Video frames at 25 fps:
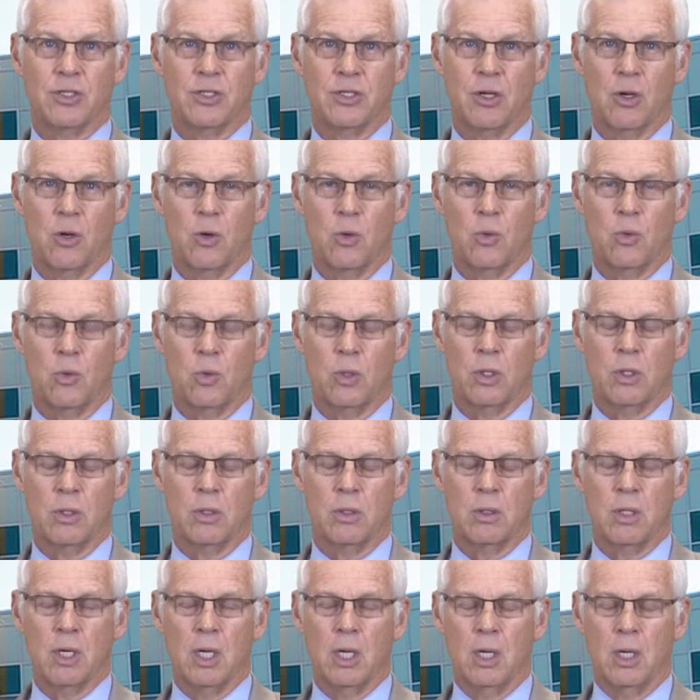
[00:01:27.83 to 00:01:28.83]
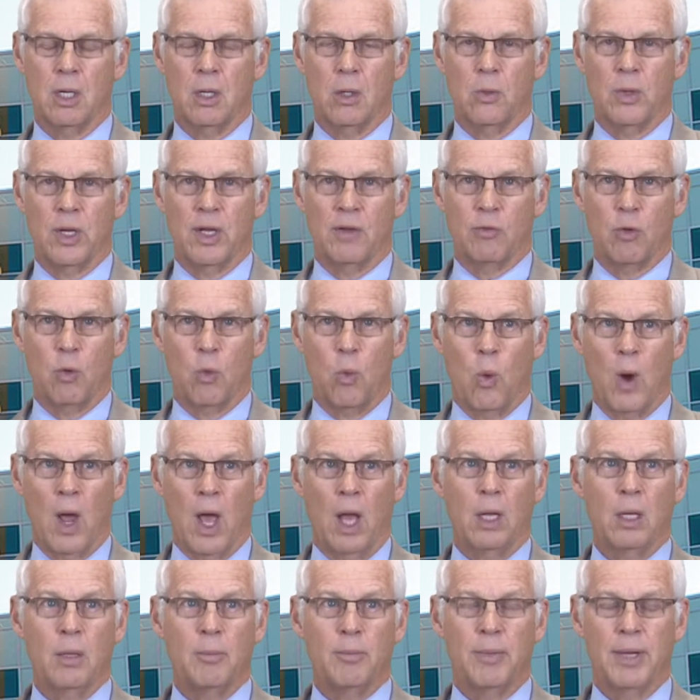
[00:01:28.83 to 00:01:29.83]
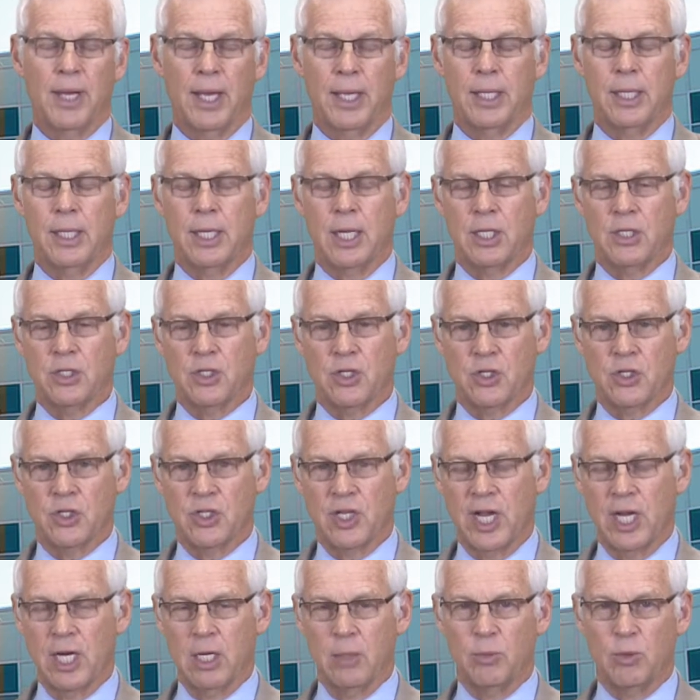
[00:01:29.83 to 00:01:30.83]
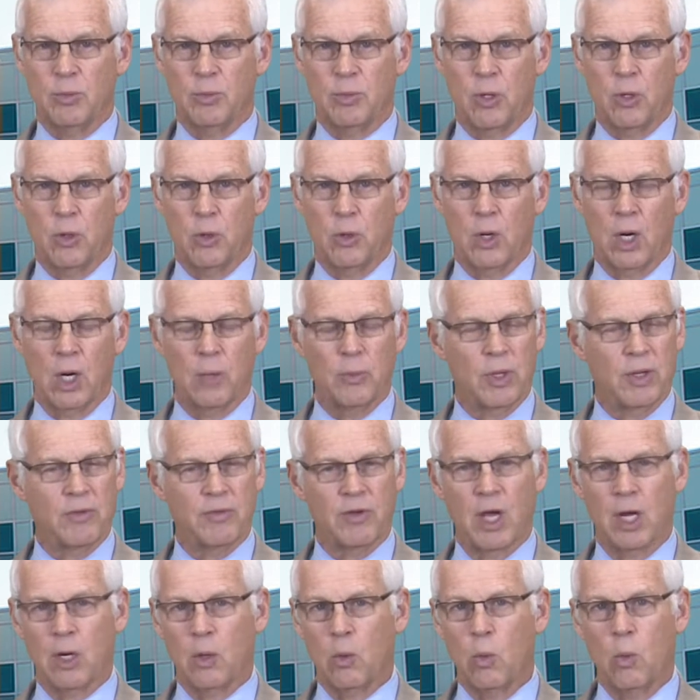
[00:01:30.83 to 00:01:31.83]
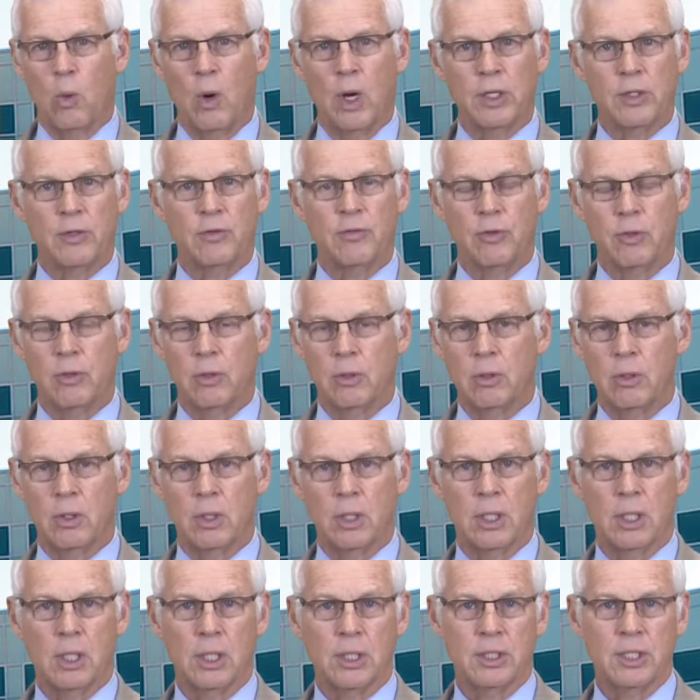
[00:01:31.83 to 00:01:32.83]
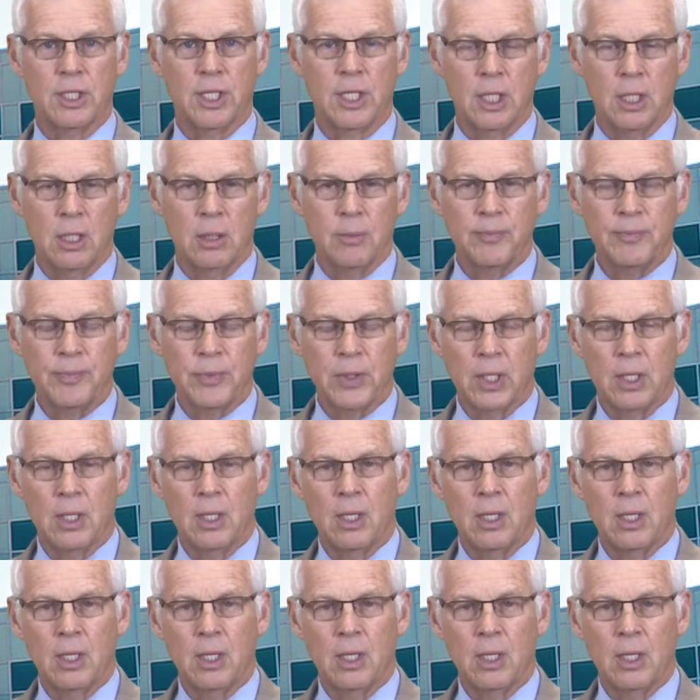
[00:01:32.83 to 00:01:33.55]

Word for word: So we're, we have a well embedded and sustainable program. We've got a wonderful uh, team